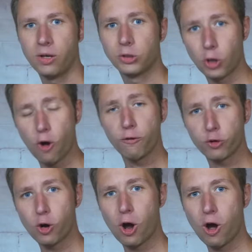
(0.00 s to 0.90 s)
So
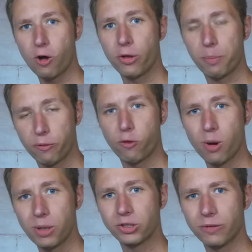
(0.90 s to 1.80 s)
overall, the
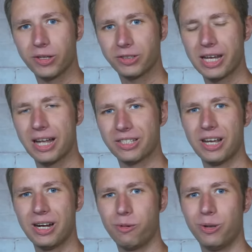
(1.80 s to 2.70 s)
performance of this
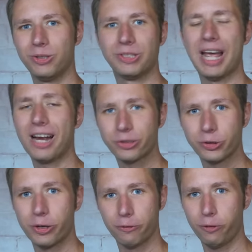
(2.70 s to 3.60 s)
antenna was
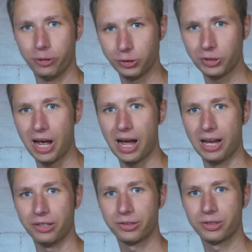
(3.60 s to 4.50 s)
excellent for the
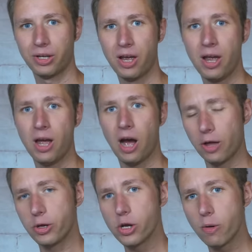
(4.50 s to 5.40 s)
size.
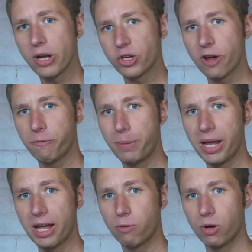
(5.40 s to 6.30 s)
On the UHF
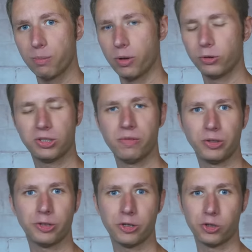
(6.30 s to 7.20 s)
band where most
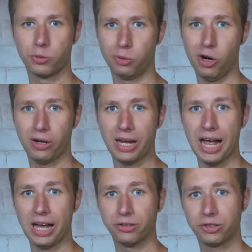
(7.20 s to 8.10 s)
TV stations
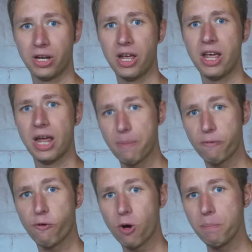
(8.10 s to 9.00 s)
broadcast, it
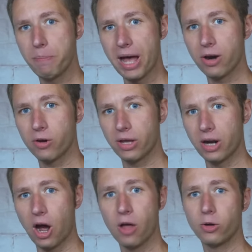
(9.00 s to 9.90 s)
performed better
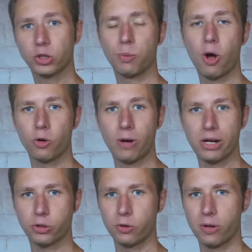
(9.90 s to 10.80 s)
than other small
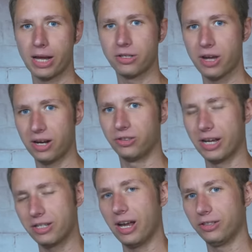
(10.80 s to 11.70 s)
directional antennas
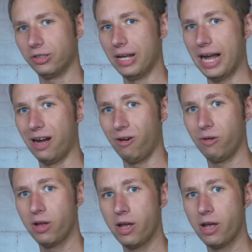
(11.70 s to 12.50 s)
I tested out.